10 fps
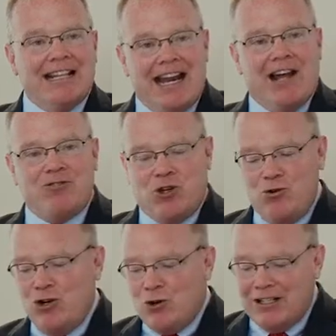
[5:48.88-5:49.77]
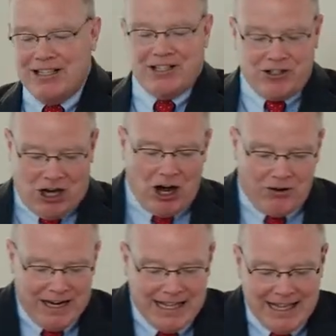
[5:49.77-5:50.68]
that have two nucleuses
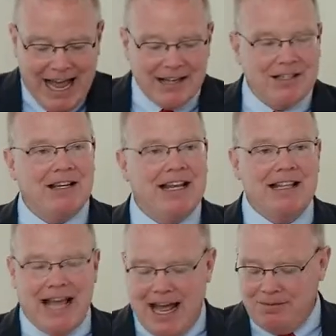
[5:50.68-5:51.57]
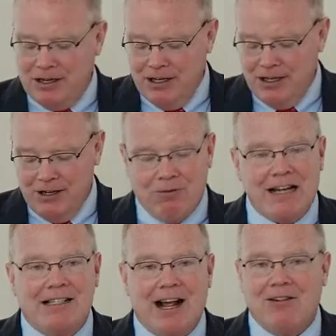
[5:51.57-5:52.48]
are in that
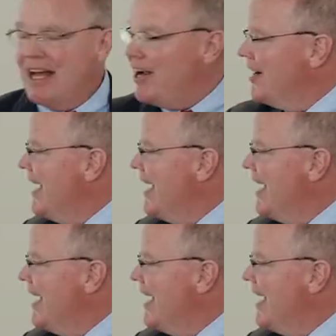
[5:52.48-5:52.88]
red cell layer.